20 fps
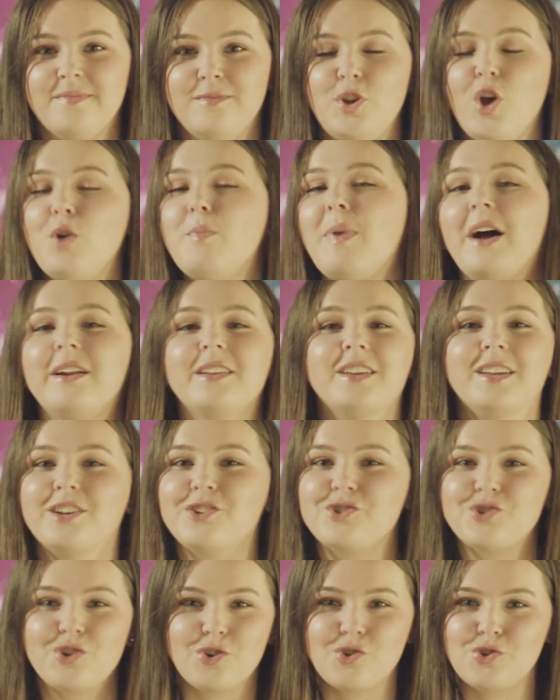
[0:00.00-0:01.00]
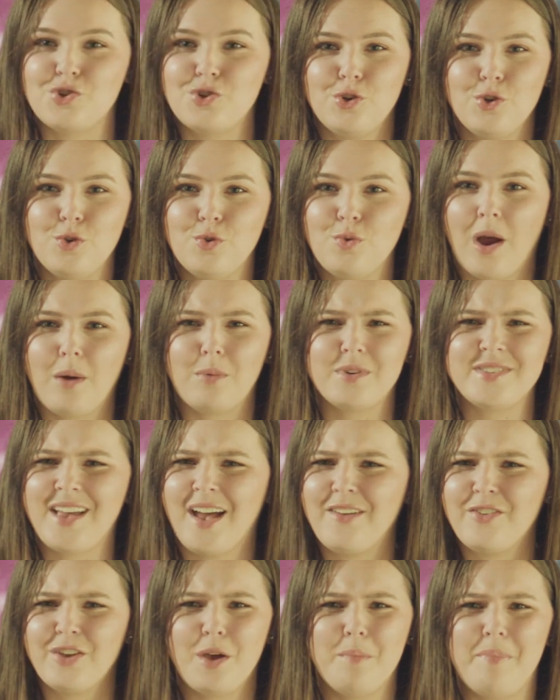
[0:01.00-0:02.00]
Nobody at church knew I was
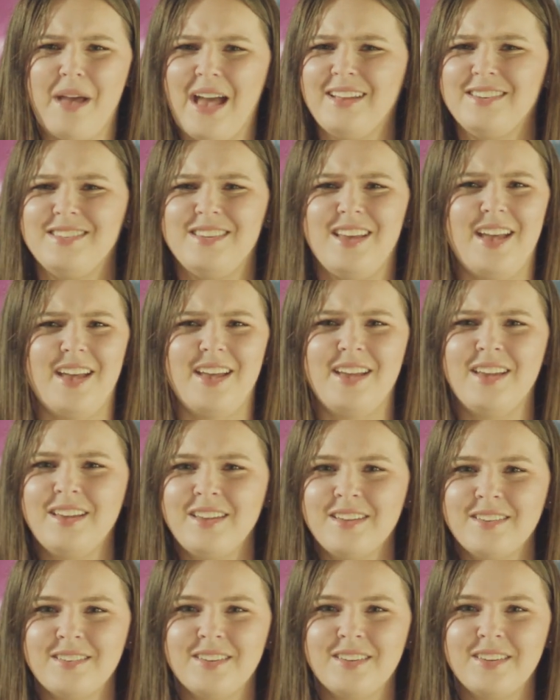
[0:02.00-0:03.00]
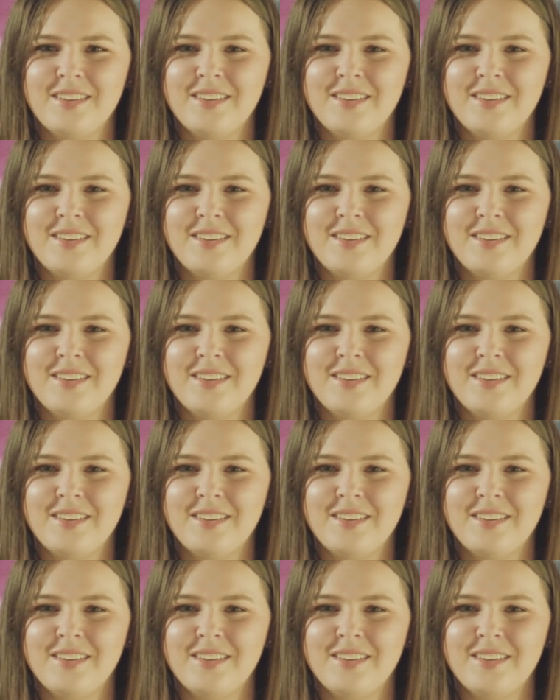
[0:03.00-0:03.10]
having a bad day.